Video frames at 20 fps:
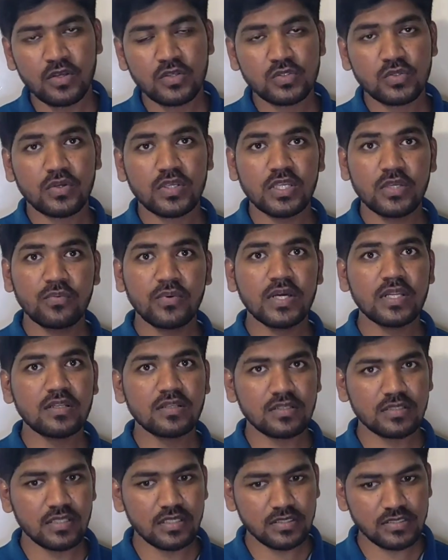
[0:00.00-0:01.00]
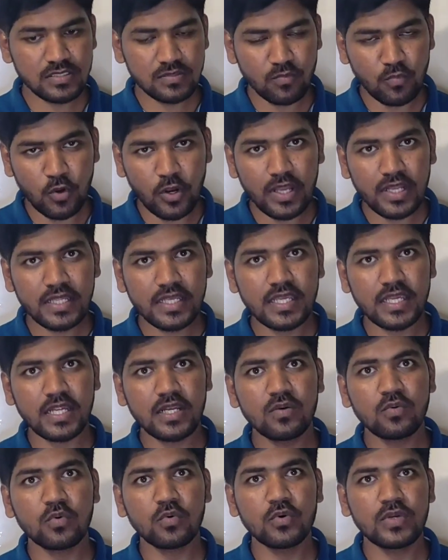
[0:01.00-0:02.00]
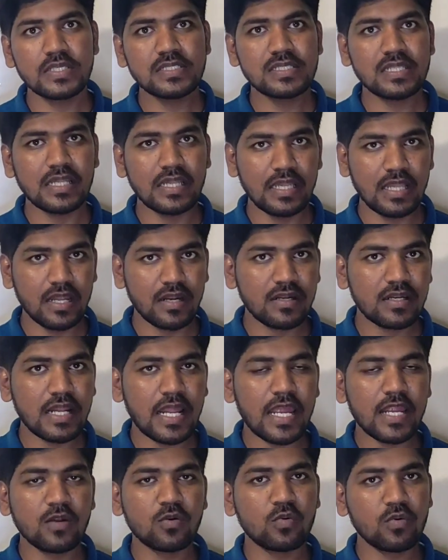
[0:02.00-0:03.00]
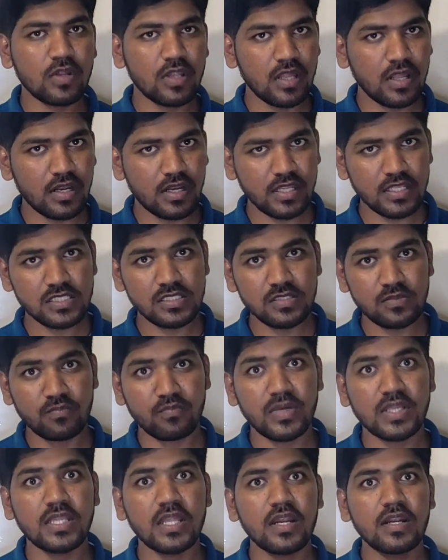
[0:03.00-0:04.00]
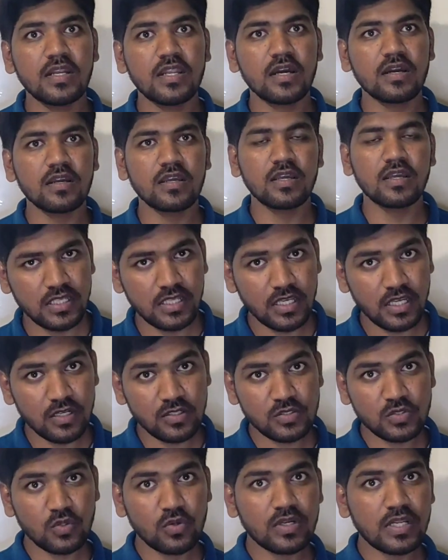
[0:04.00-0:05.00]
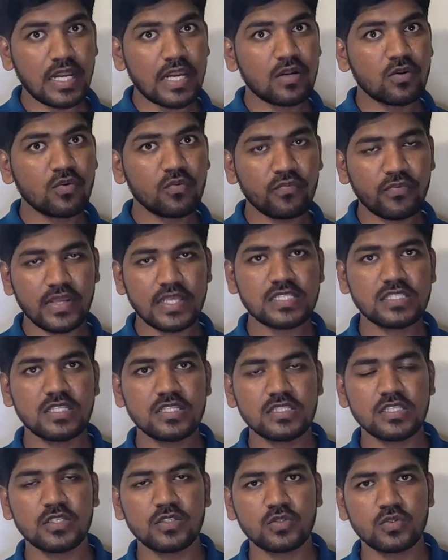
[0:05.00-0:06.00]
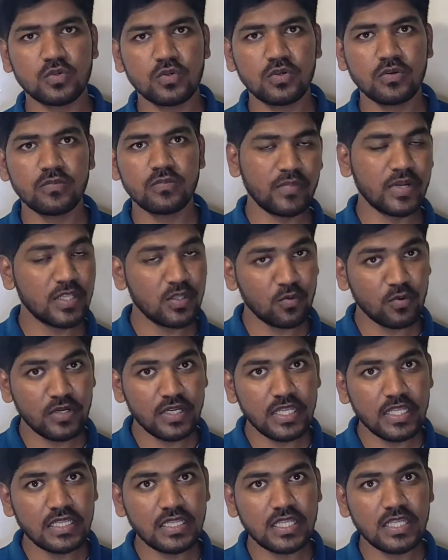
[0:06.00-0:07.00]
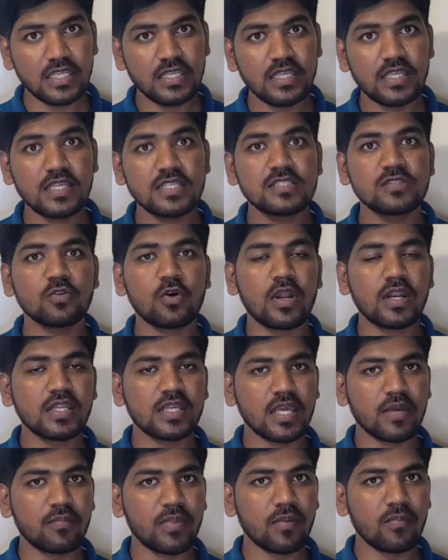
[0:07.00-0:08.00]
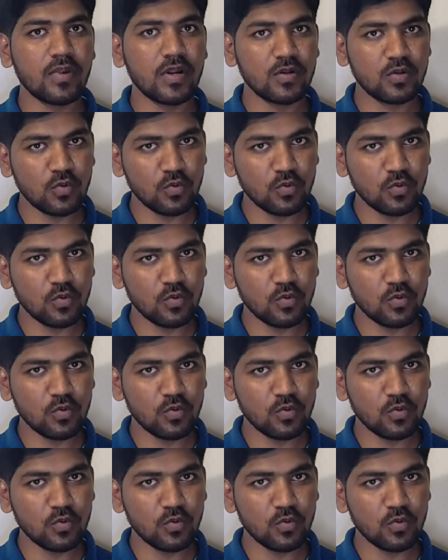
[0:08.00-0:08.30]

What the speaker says: So even the small kid who is trying to learn his mother tongue, he also tried to face this issue, but the only thing he is not capable